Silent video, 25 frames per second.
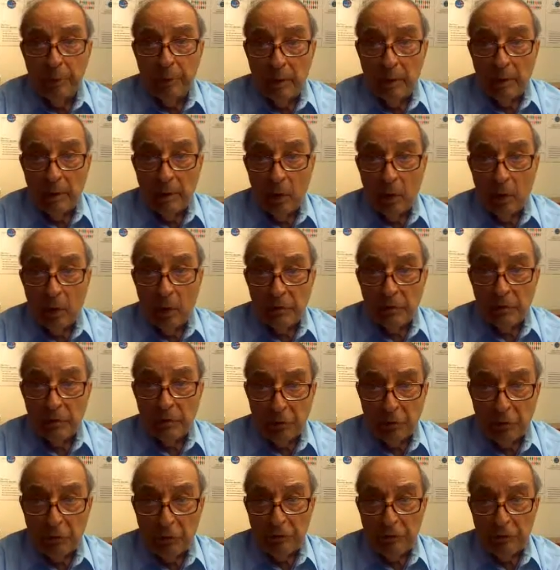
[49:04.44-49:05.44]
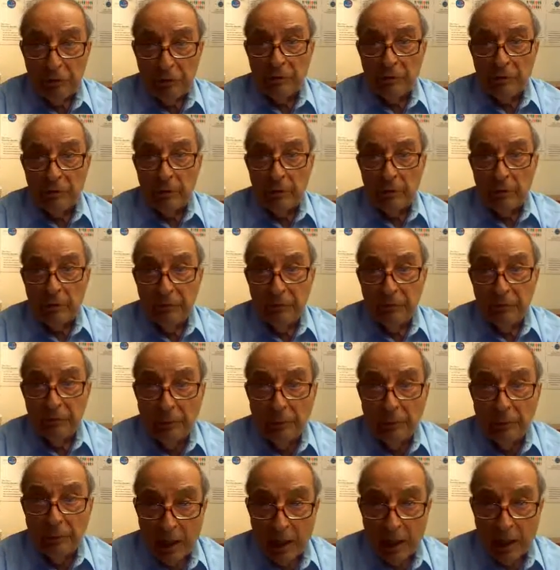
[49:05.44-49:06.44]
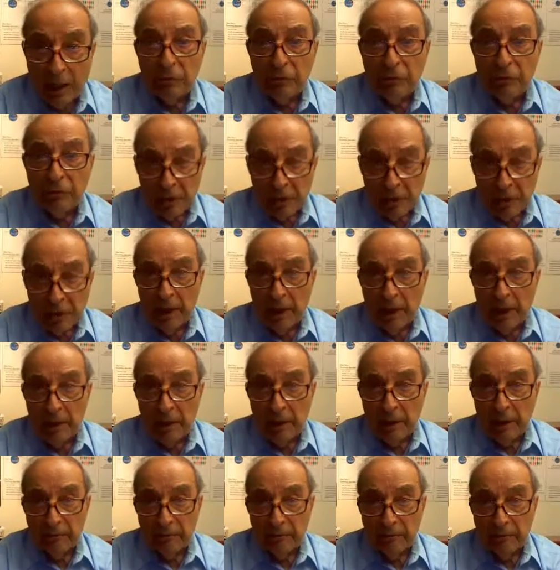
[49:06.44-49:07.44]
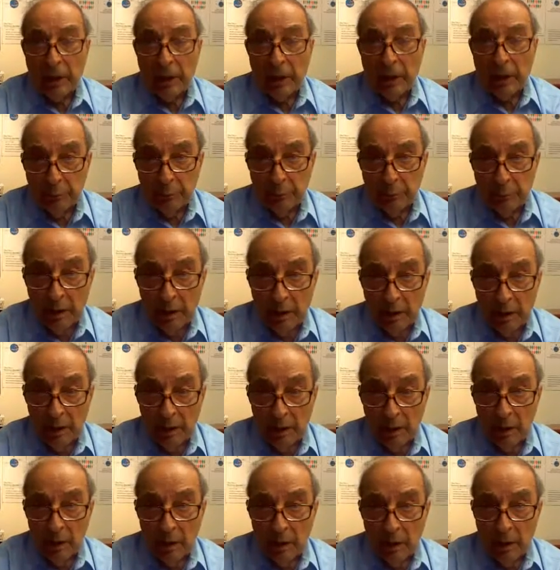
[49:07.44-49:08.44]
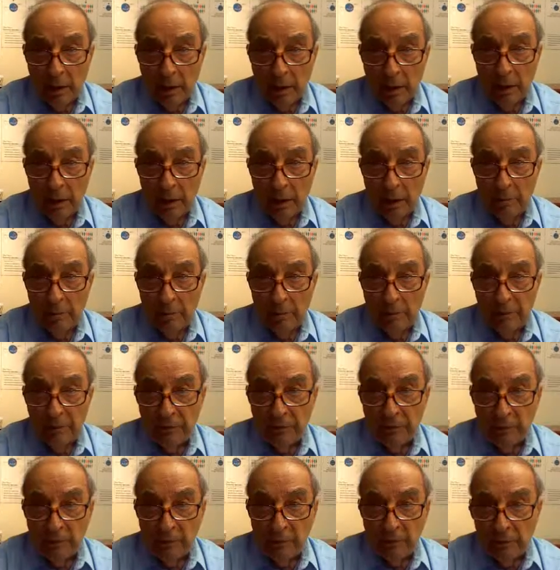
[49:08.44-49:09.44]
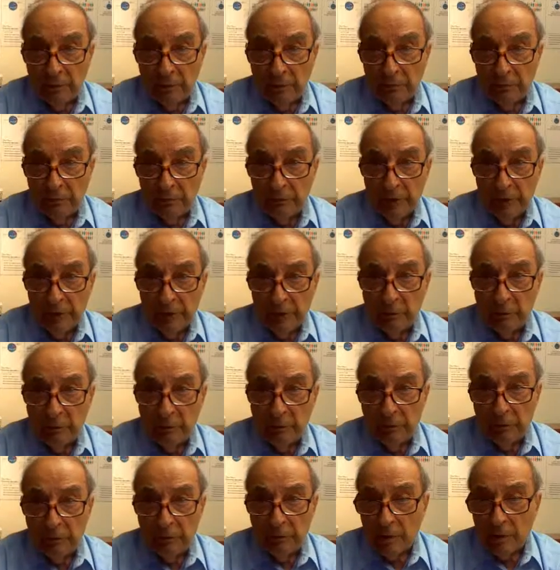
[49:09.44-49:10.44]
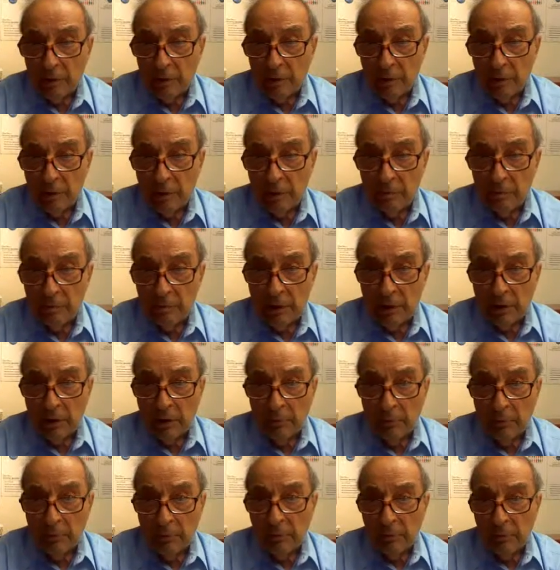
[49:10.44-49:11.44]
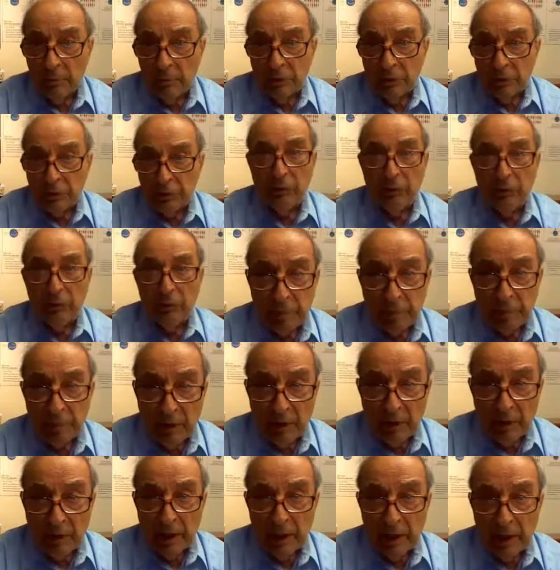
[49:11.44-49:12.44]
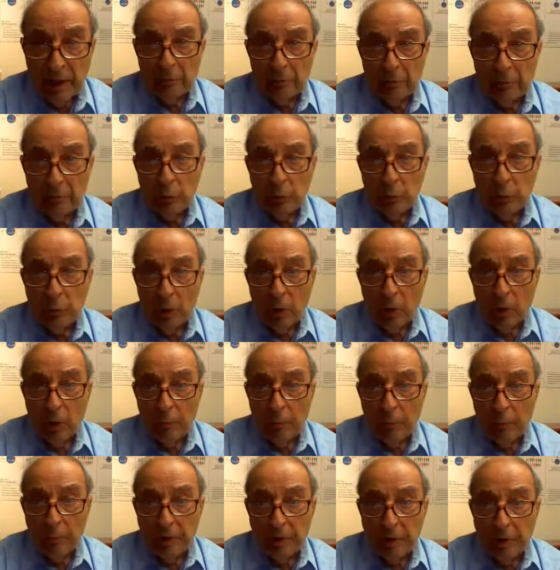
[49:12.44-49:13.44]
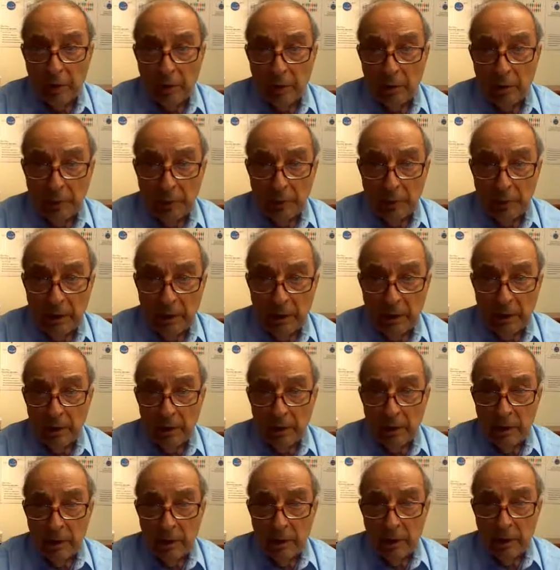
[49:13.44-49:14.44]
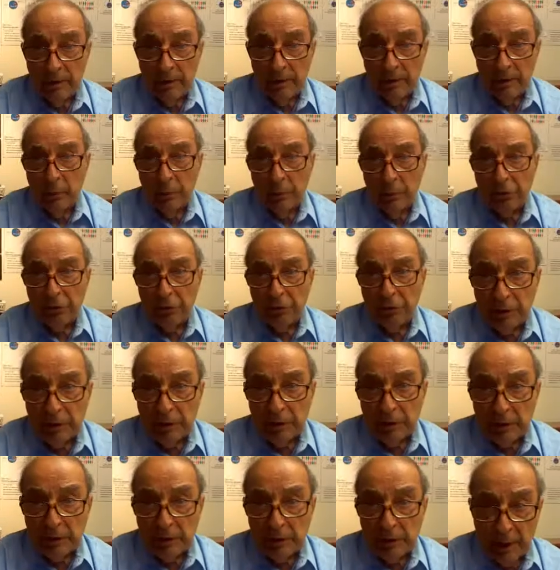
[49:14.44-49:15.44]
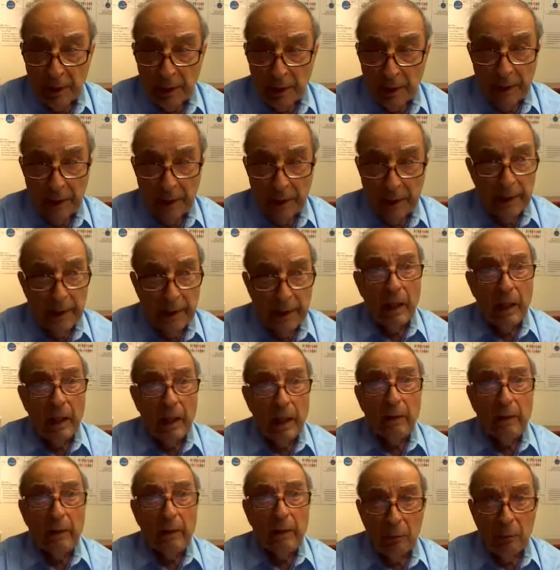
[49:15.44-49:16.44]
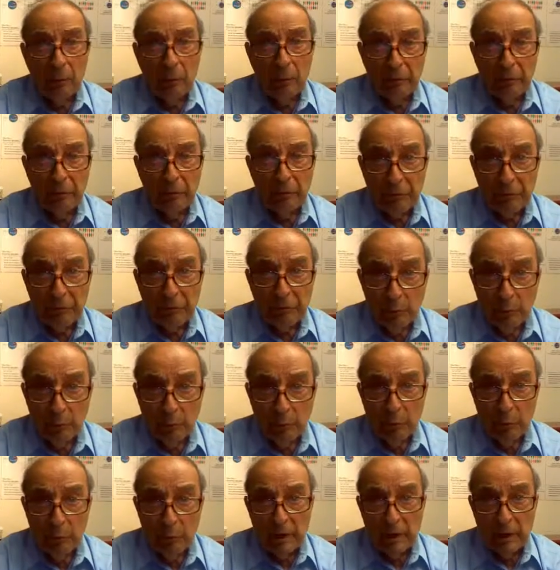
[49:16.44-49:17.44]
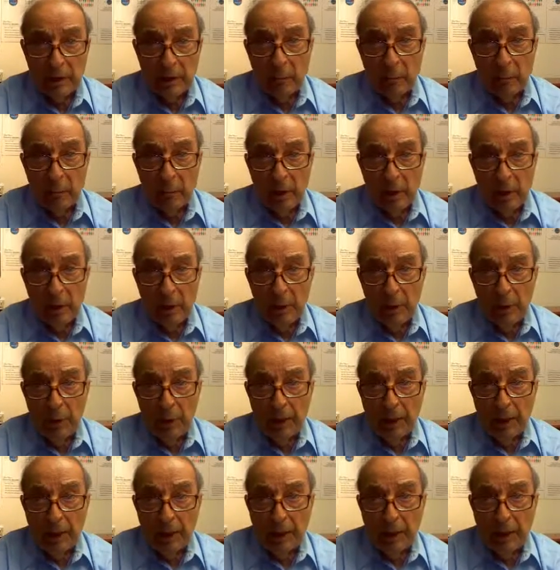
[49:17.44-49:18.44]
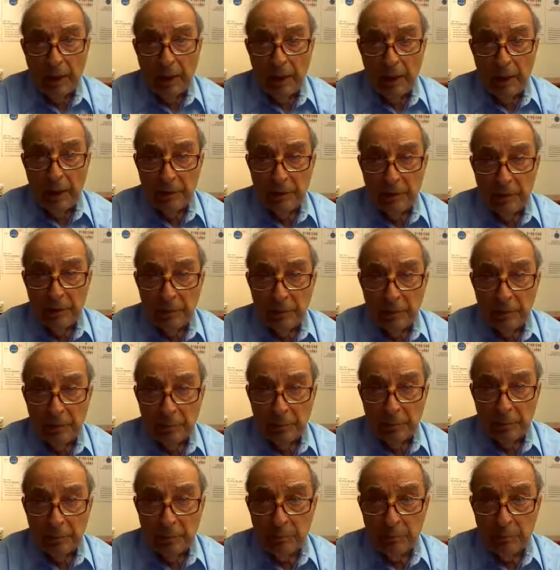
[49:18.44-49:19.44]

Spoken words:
co-payments, a sharing of costs between the plan and the employee. I think employees are generally aware, because it hits their own pocketbook, that costs are going up. And from the employer's perspective,